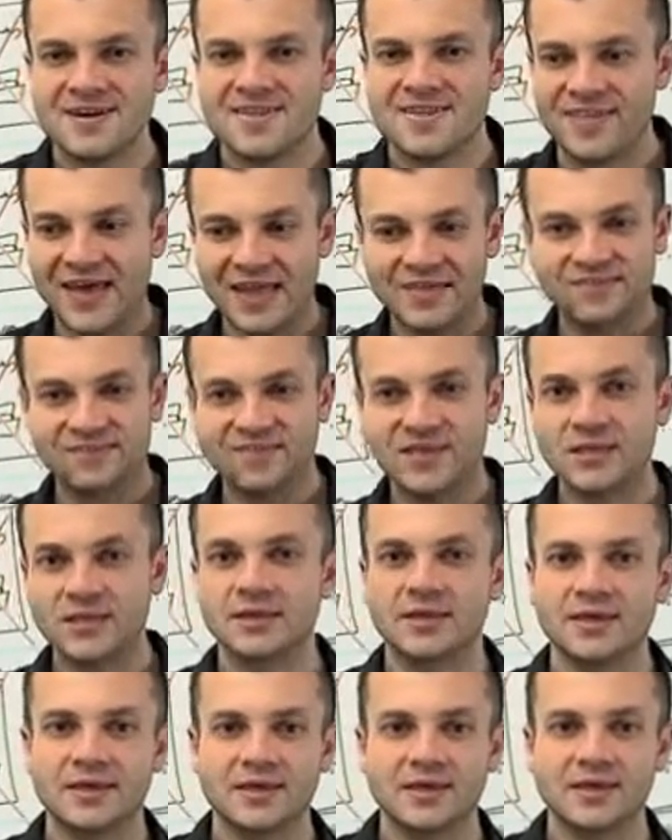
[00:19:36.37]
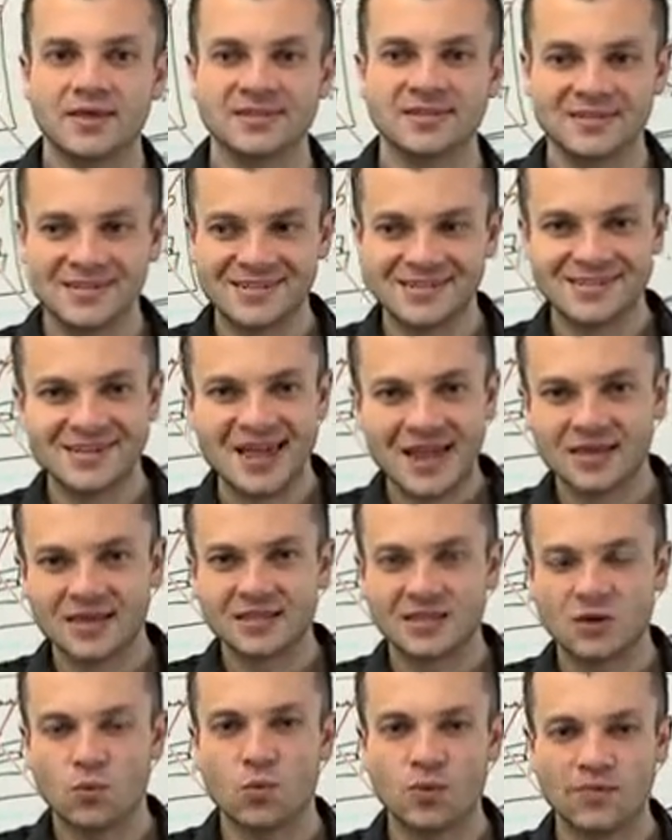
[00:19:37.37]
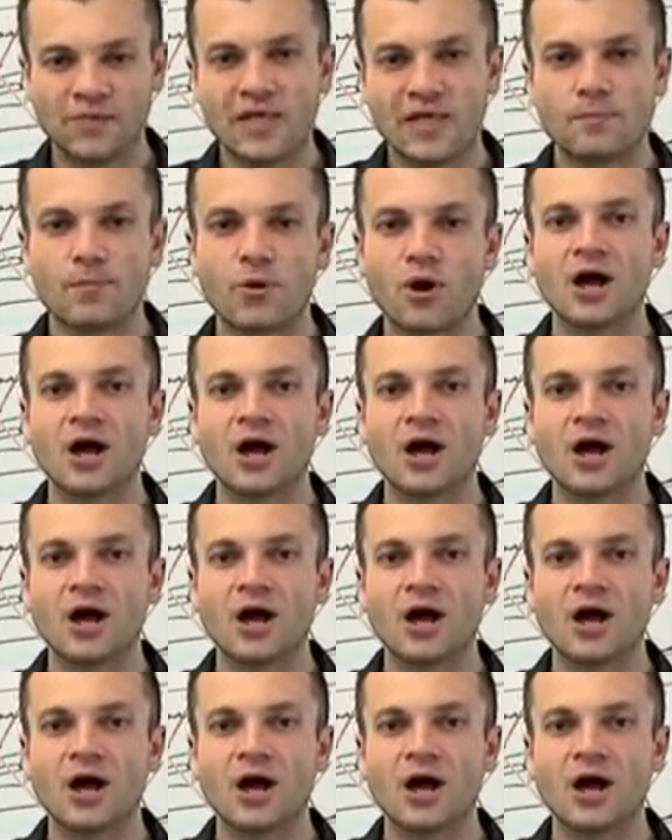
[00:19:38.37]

that feeling is exactly what that